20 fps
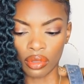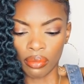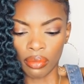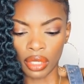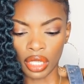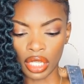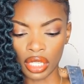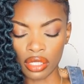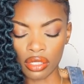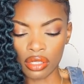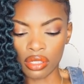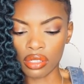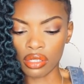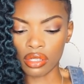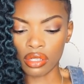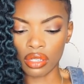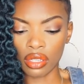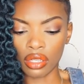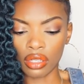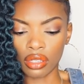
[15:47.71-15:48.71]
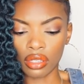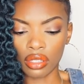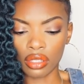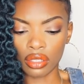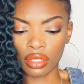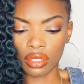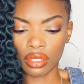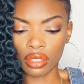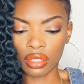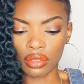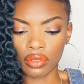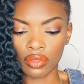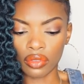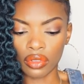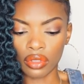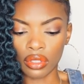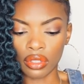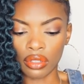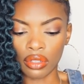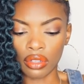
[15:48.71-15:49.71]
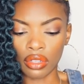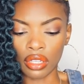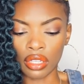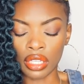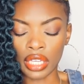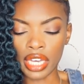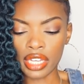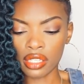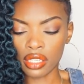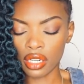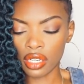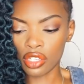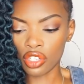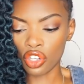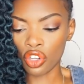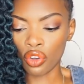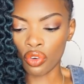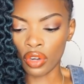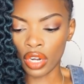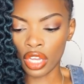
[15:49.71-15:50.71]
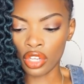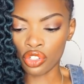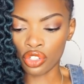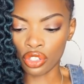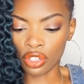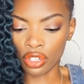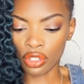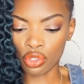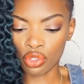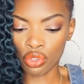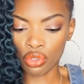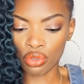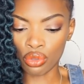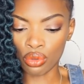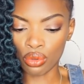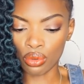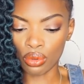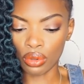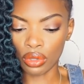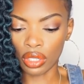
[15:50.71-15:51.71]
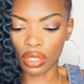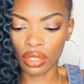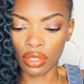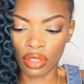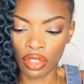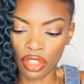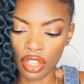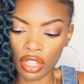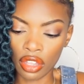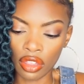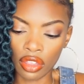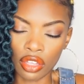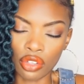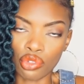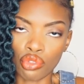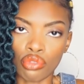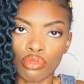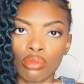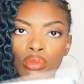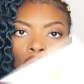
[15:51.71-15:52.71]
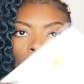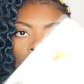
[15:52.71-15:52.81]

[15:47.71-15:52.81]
because yes, it is in your nature to think things through